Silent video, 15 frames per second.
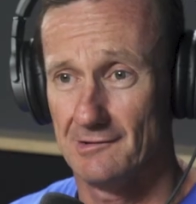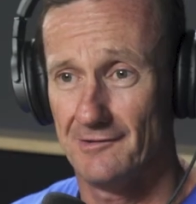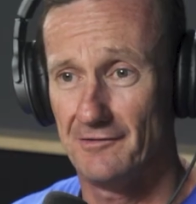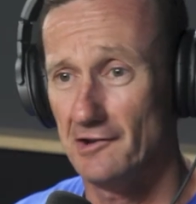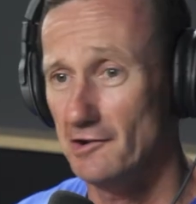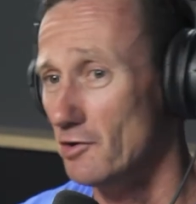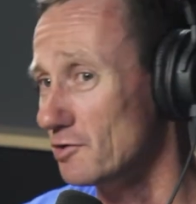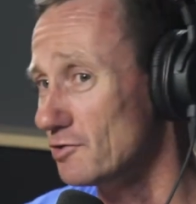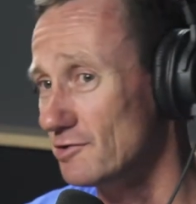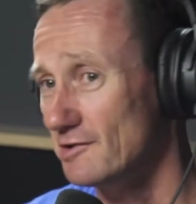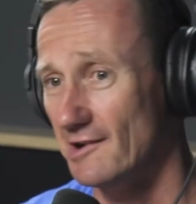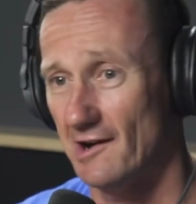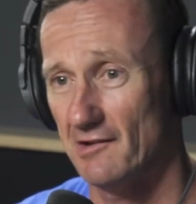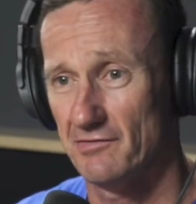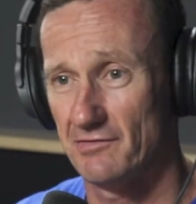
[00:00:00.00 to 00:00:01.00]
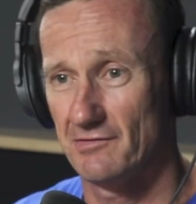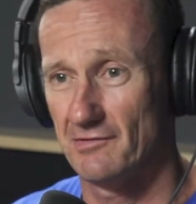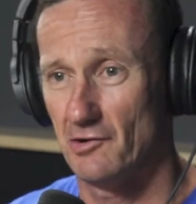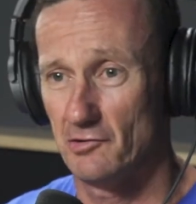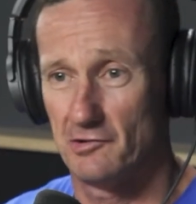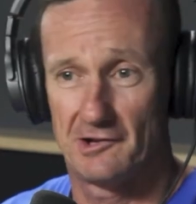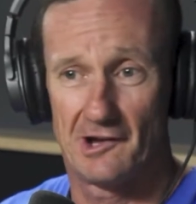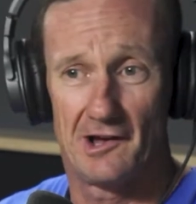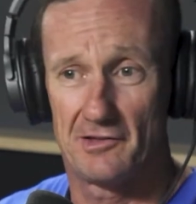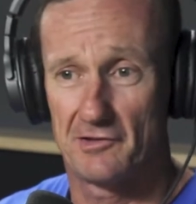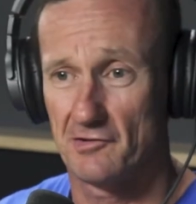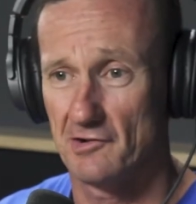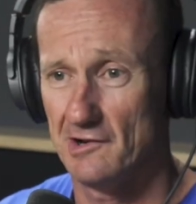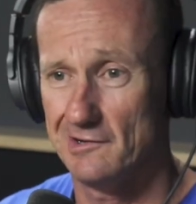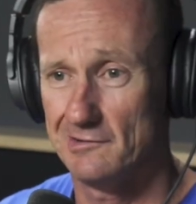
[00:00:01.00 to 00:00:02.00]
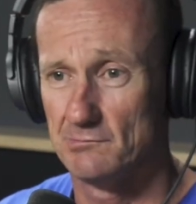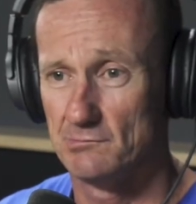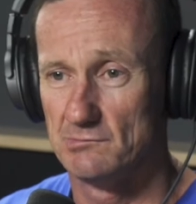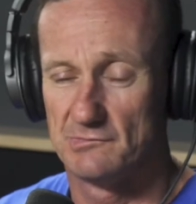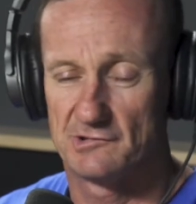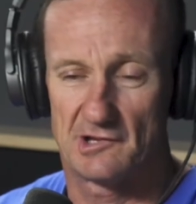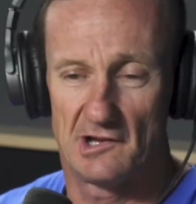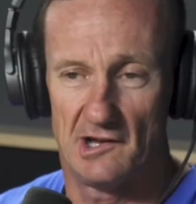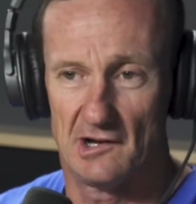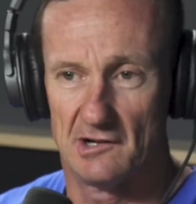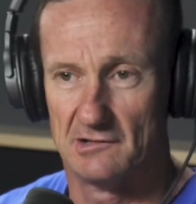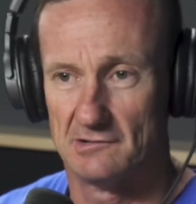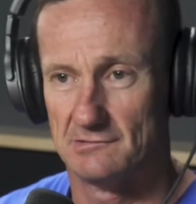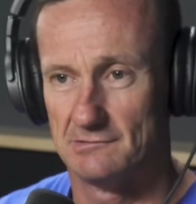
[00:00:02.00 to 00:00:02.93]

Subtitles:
If you're not good enough on day 3, see ya.